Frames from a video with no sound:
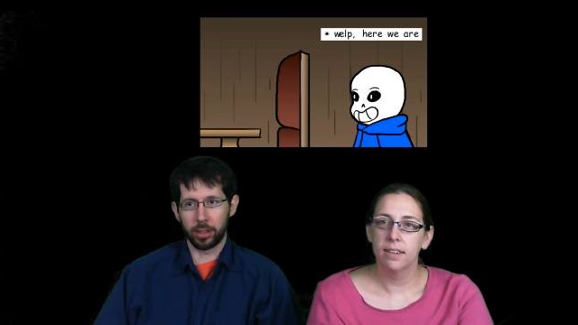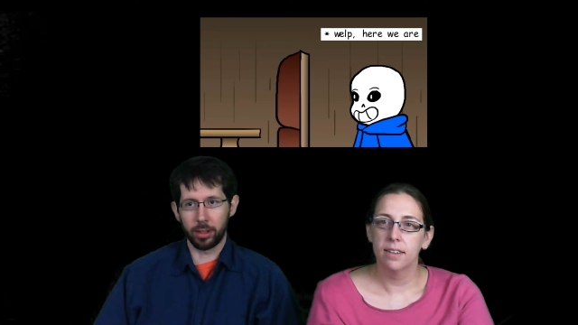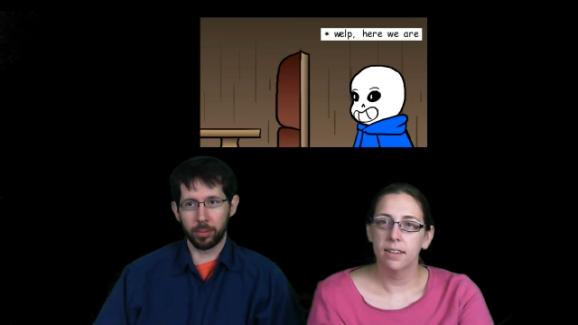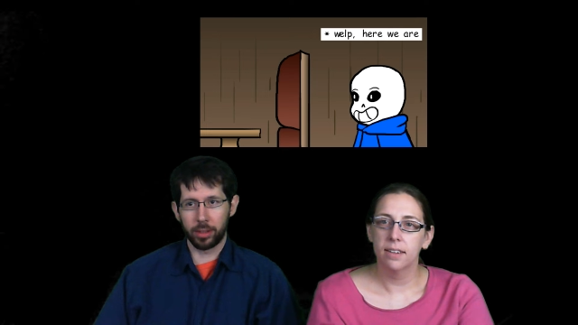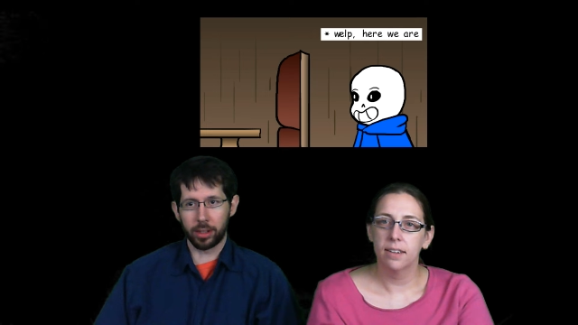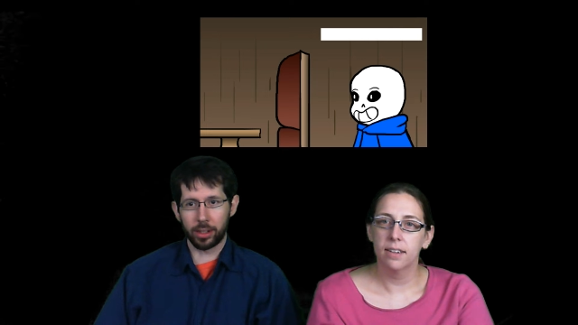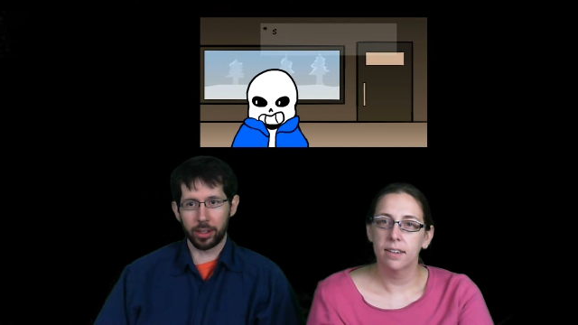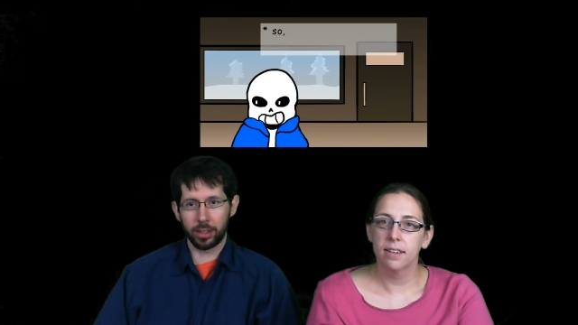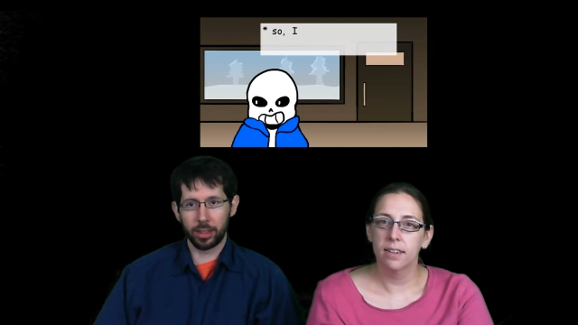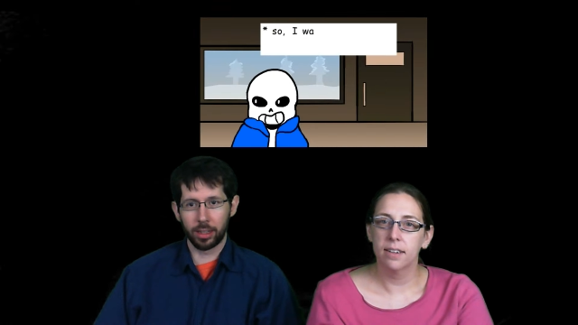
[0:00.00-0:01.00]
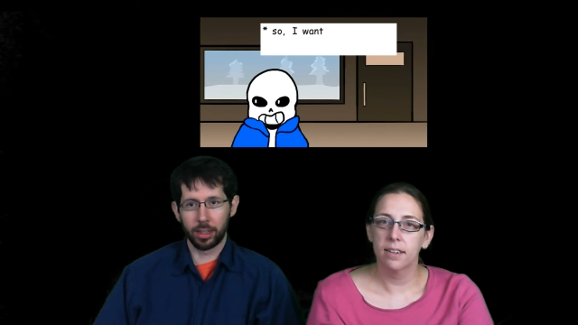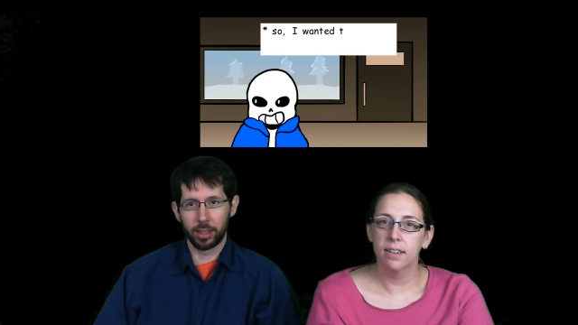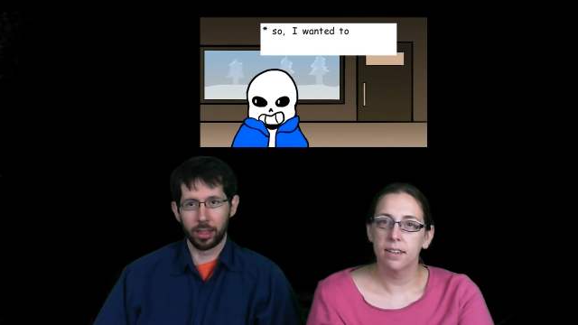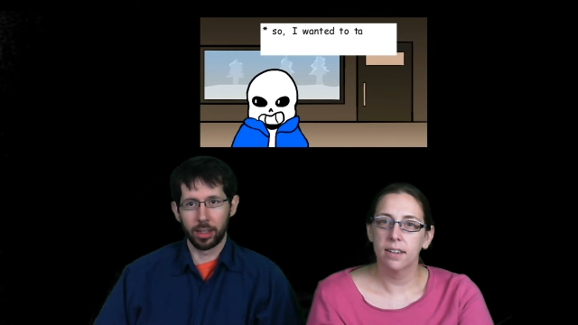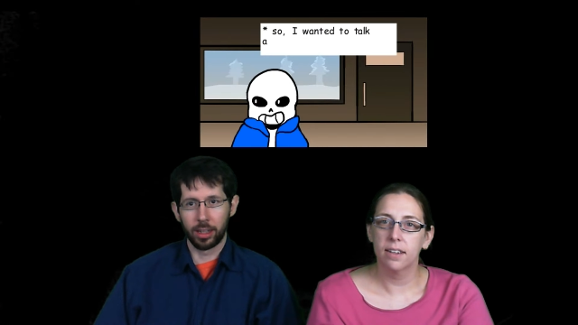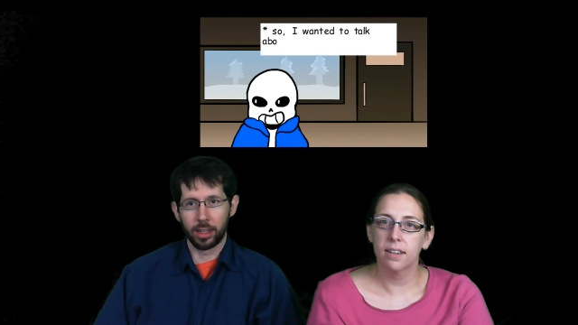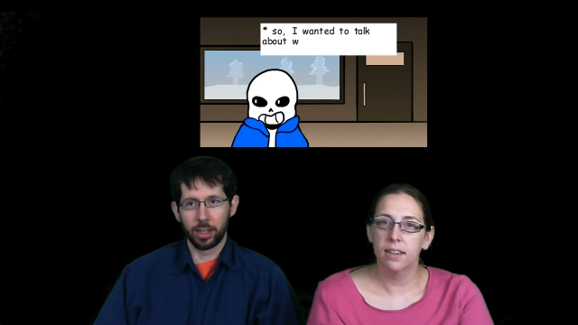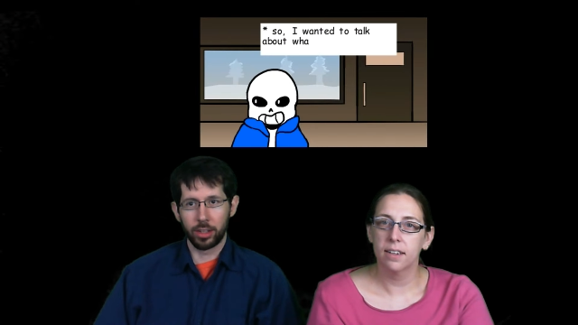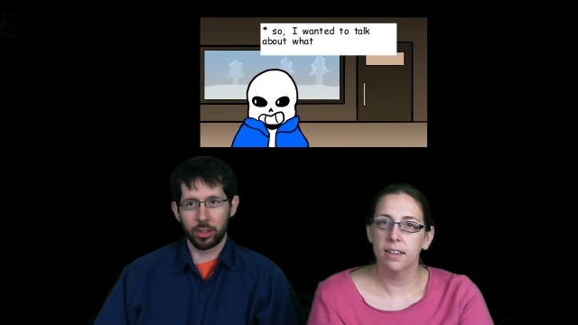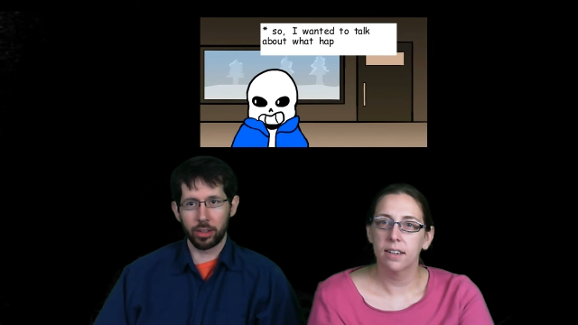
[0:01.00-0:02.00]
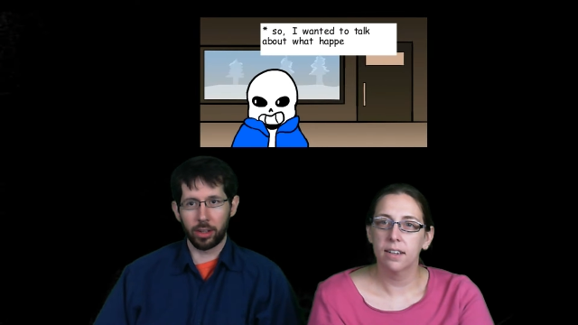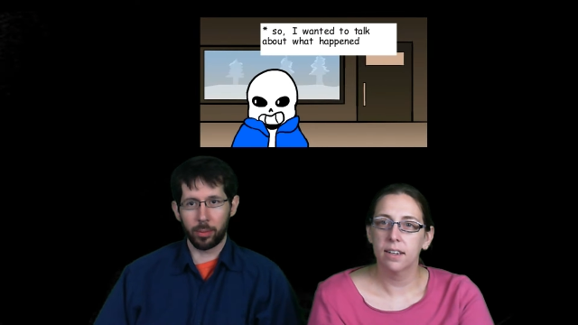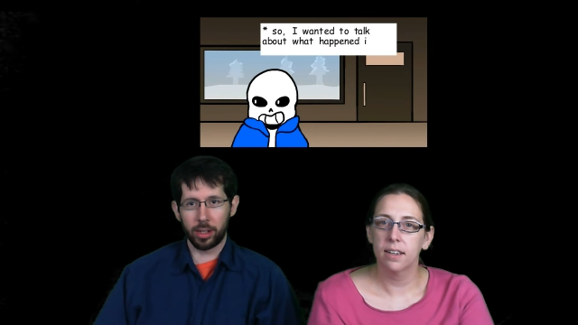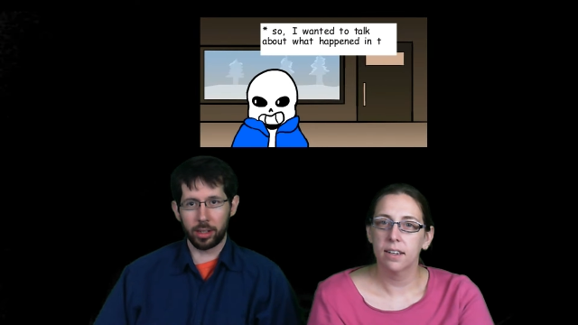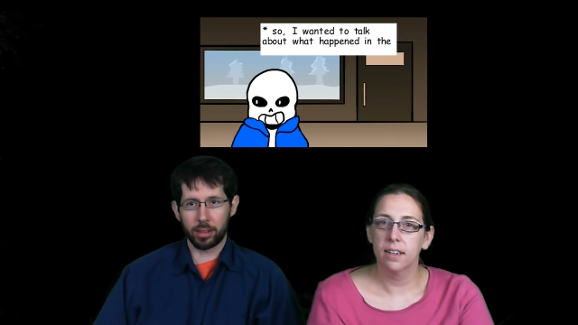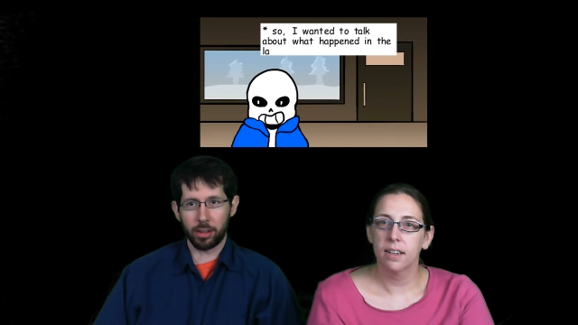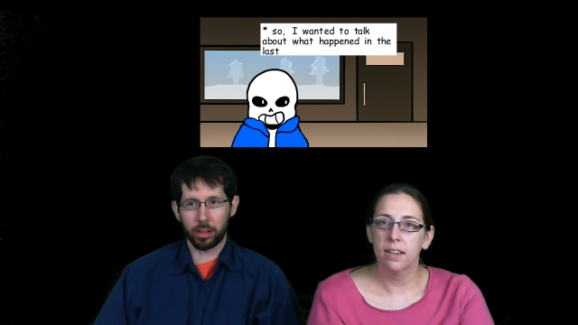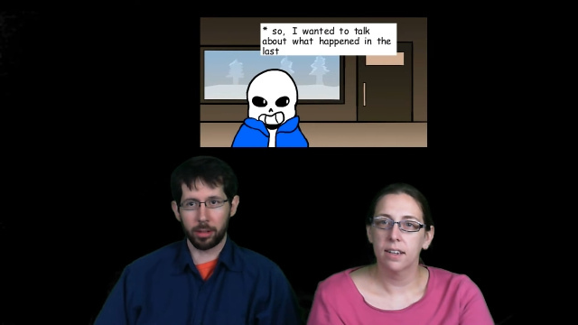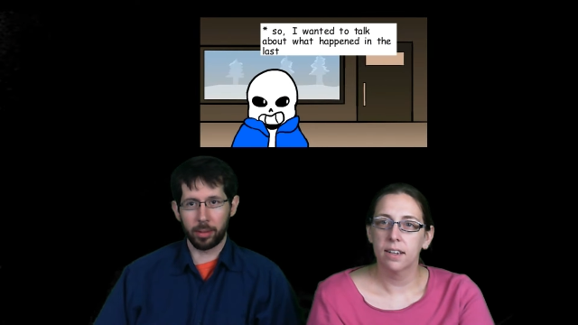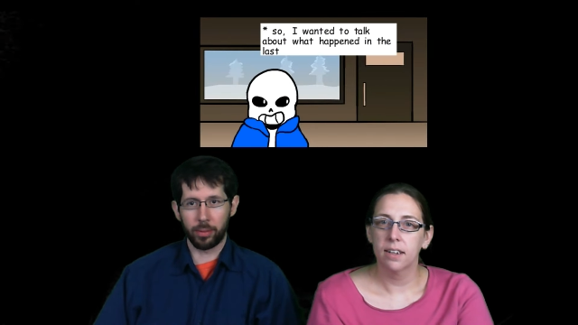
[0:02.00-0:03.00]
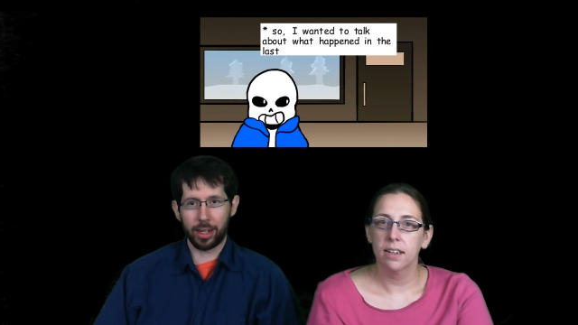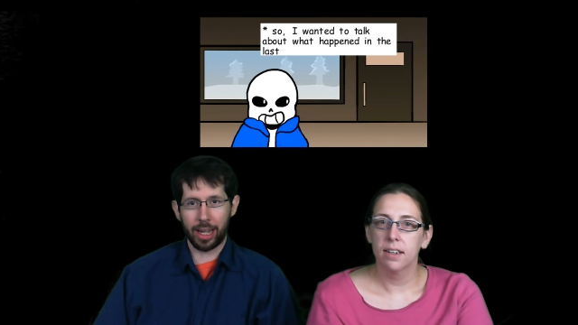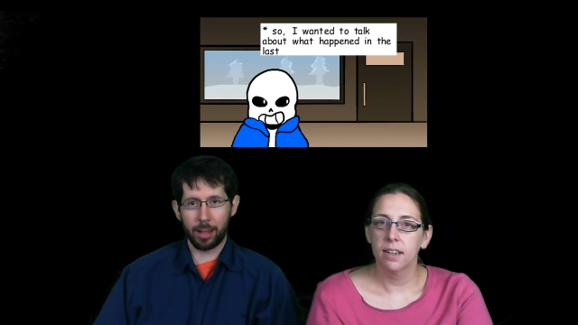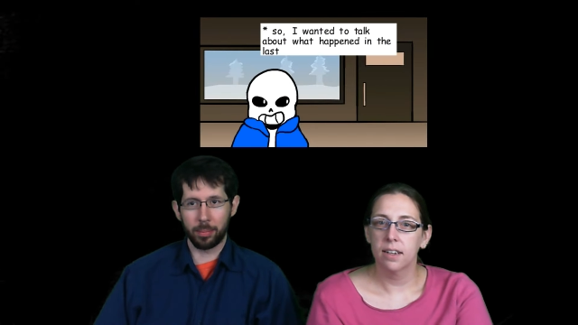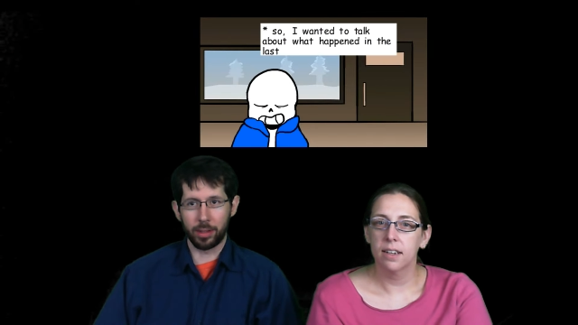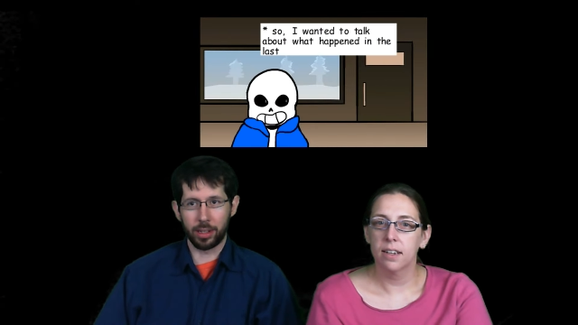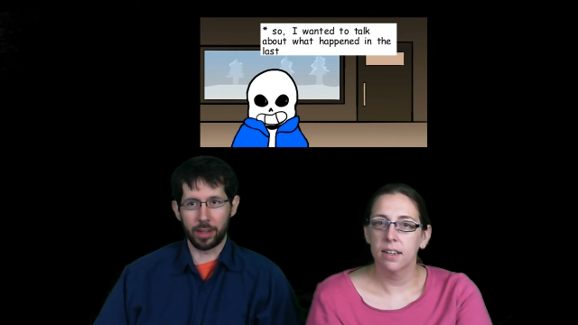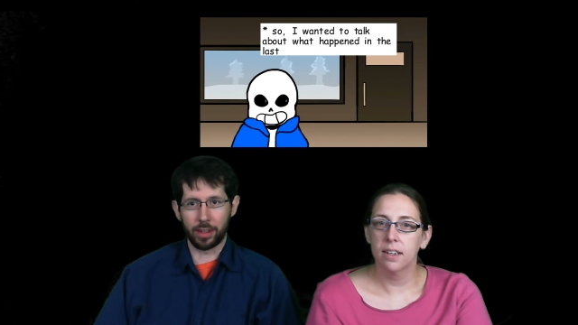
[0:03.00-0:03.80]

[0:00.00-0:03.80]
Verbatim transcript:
Speaker 1: here we are. So I wanted to talk about what happened in the